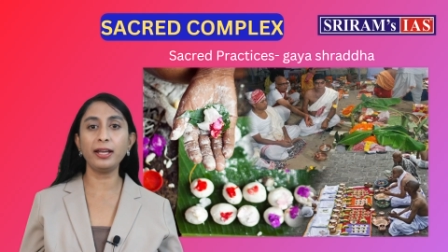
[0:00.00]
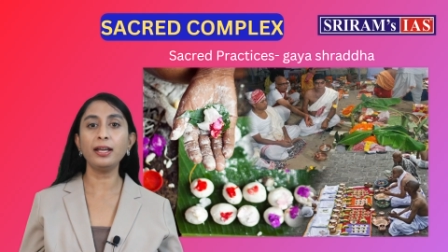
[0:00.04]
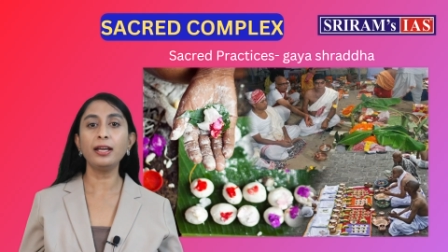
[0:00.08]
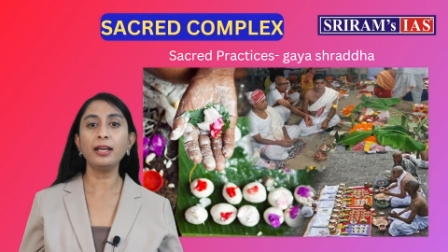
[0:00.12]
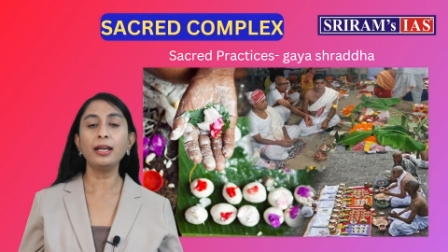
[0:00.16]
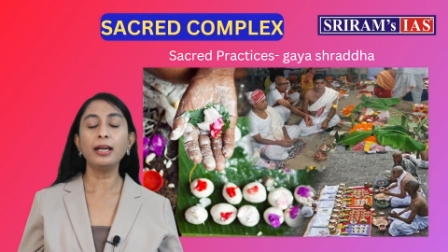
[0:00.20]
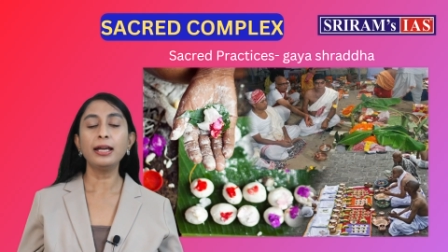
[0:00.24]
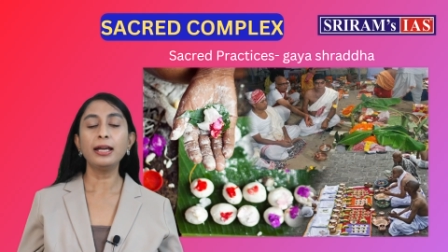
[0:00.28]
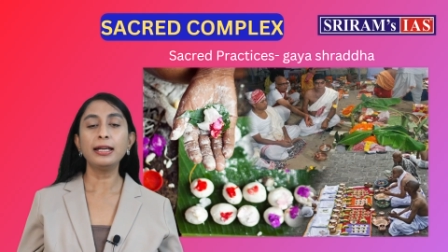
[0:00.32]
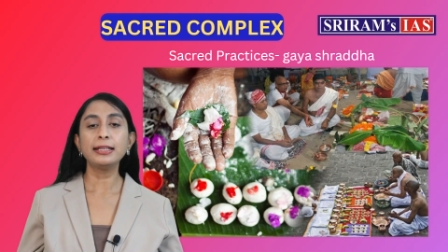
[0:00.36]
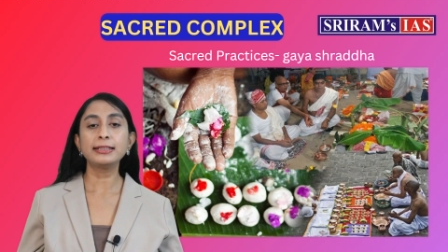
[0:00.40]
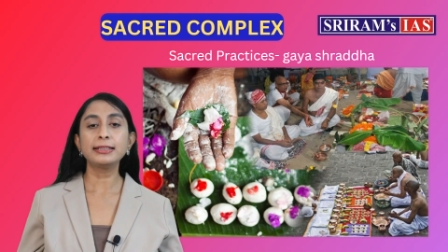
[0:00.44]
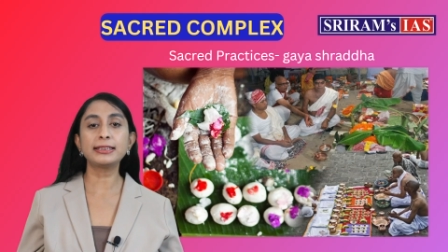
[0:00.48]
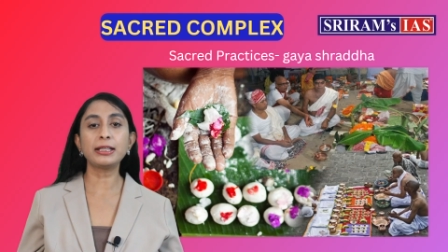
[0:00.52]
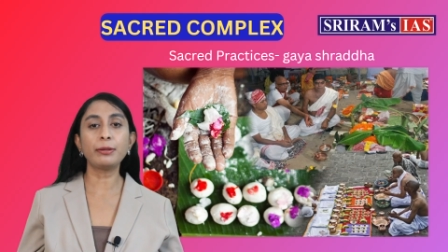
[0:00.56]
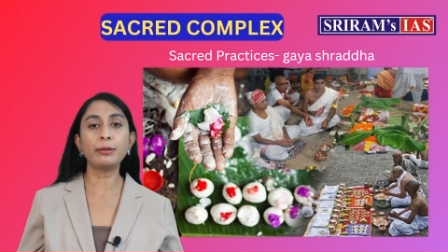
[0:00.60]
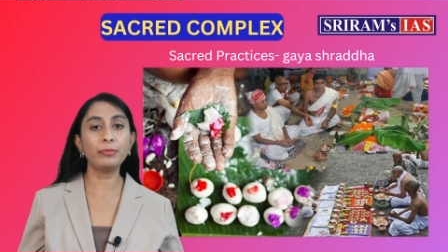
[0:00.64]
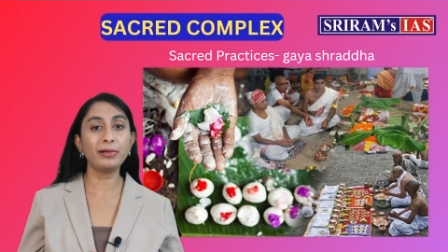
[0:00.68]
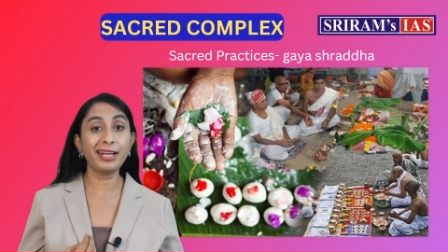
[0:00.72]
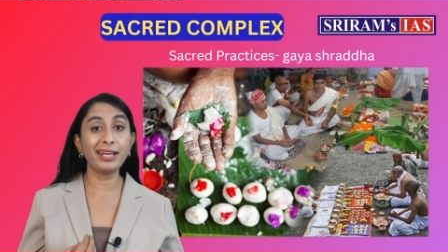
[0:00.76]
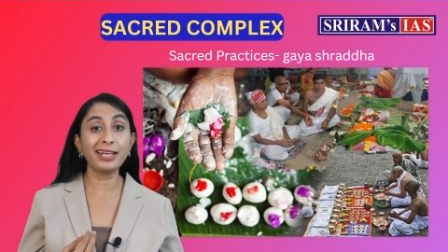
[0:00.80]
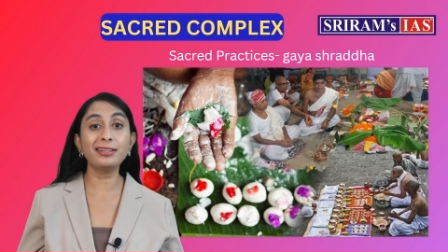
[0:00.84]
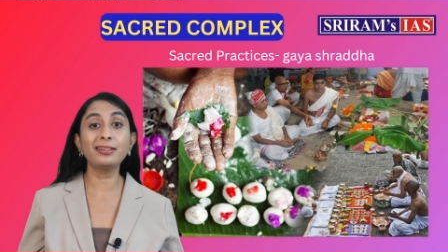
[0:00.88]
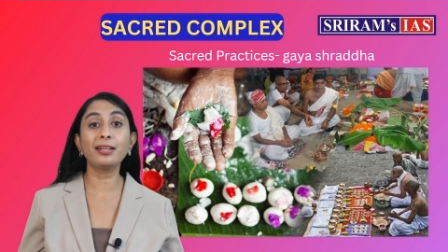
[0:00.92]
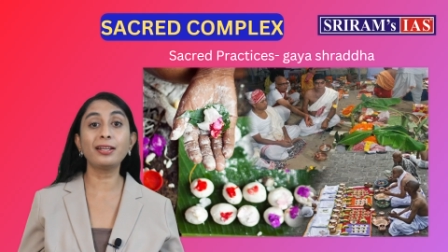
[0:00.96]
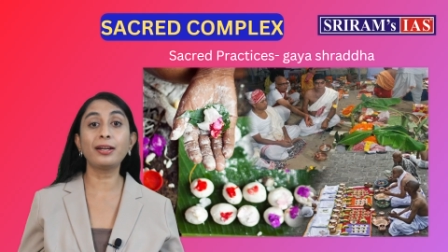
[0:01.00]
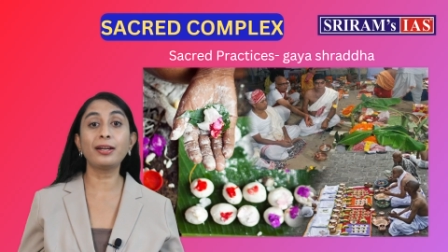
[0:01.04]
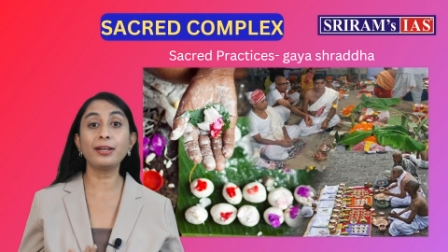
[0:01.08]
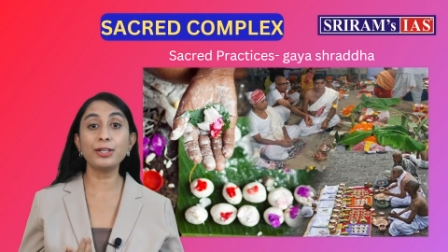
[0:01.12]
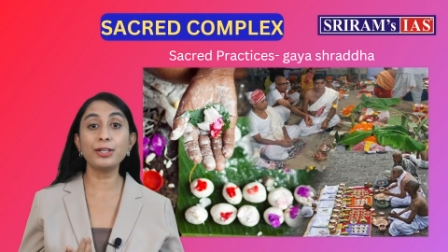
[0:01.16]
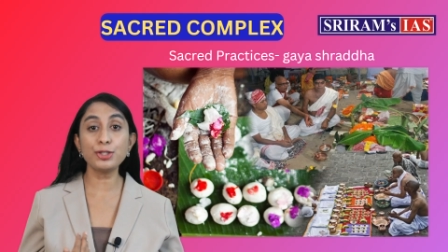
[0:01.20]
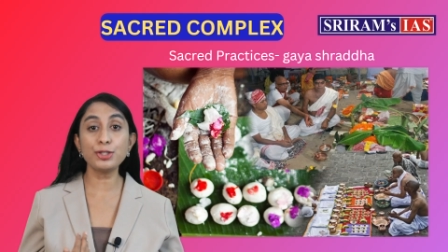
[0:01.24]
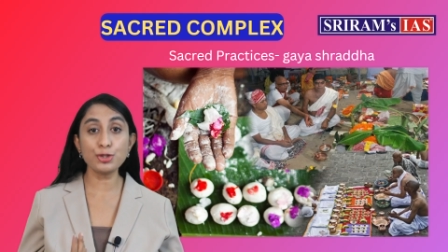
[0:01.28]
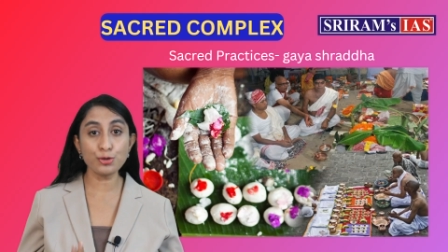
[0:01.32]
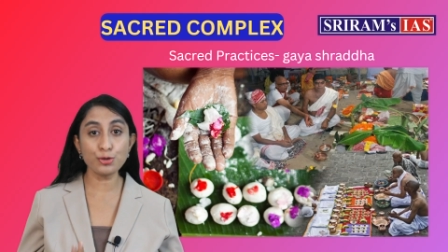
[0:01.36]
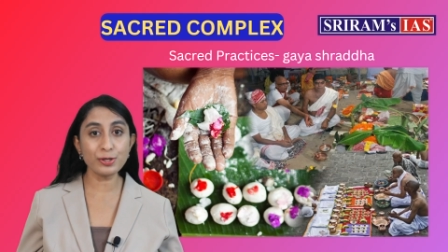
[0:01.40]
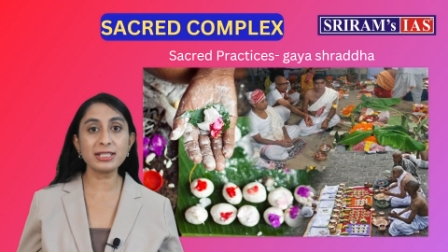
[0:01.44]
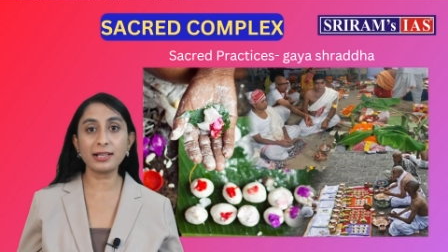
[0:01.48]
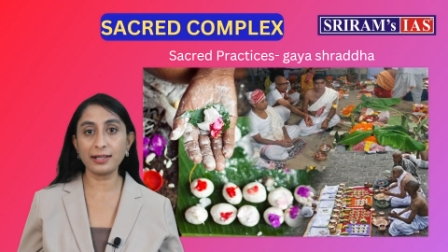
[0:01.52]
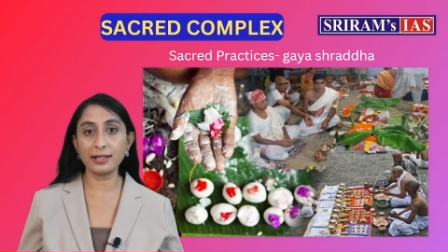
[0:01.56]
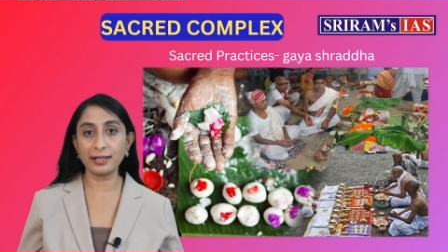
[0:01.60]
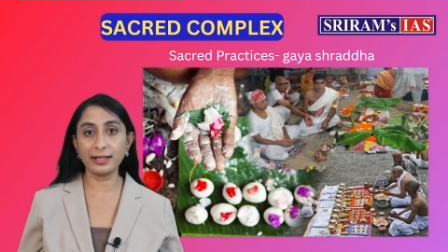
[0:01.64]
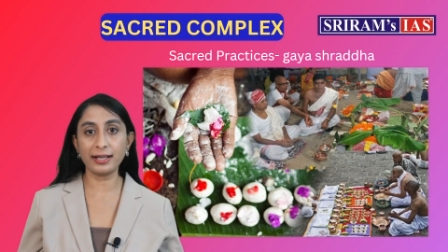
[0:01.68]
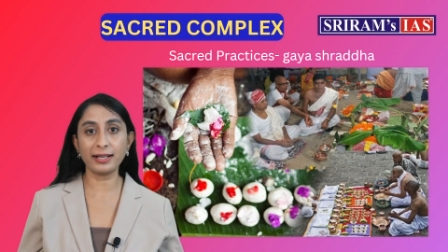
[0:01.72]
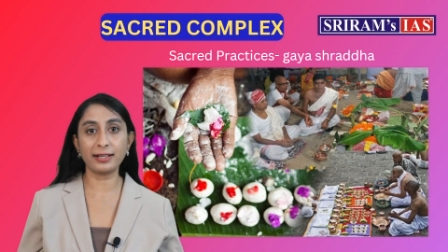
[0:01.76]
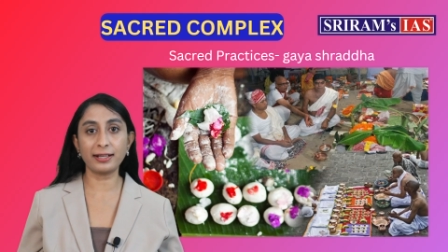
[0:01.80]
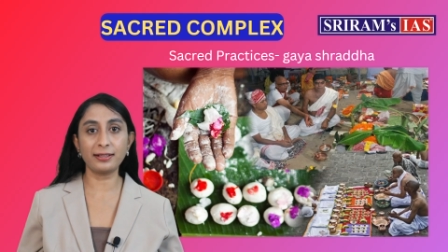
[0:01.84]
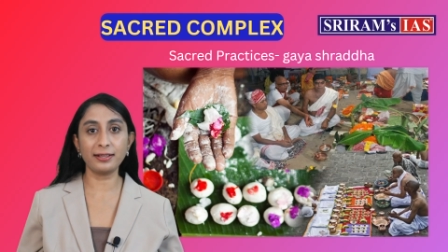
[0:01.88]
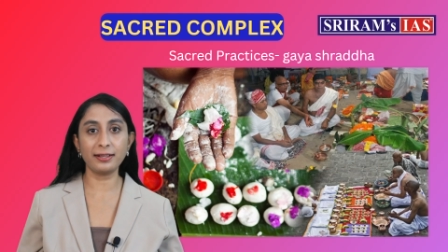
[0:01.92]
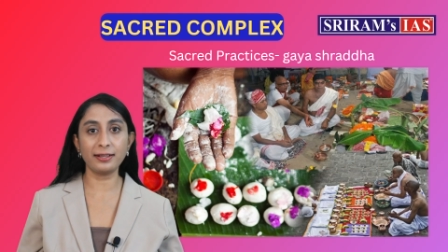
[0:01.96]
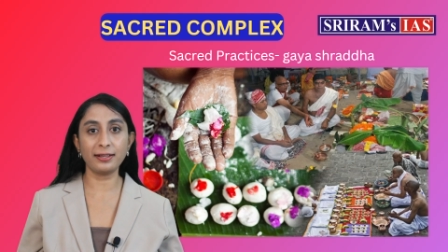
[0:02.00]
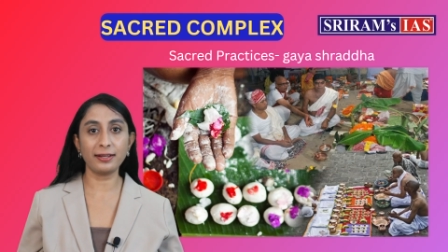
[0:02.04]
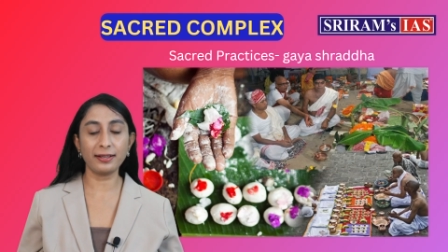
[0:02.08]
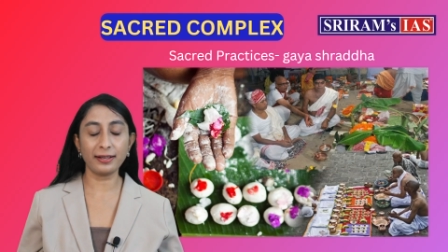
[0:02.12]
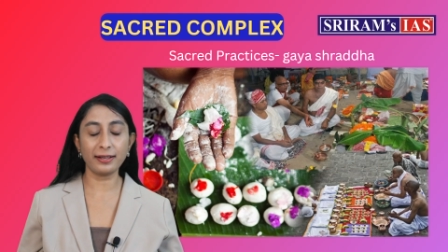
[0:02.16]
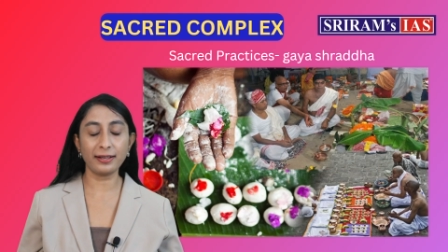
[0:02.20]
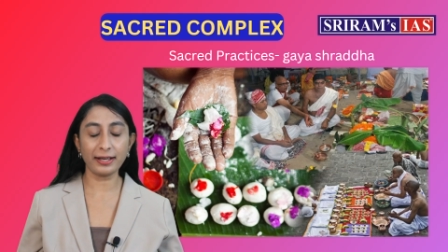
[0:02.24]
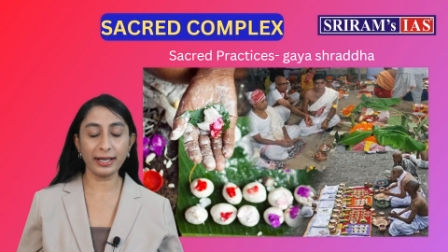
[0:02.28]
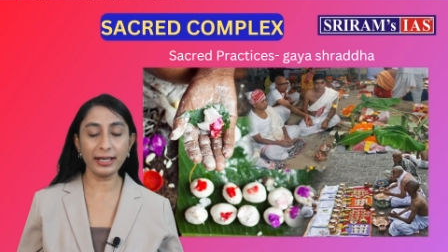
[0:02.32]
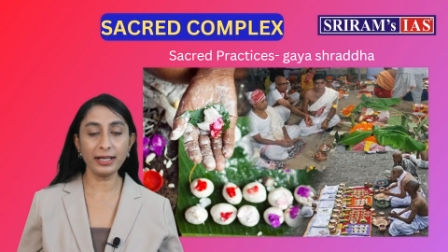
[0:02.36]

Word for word: some death rituals are conducted, right?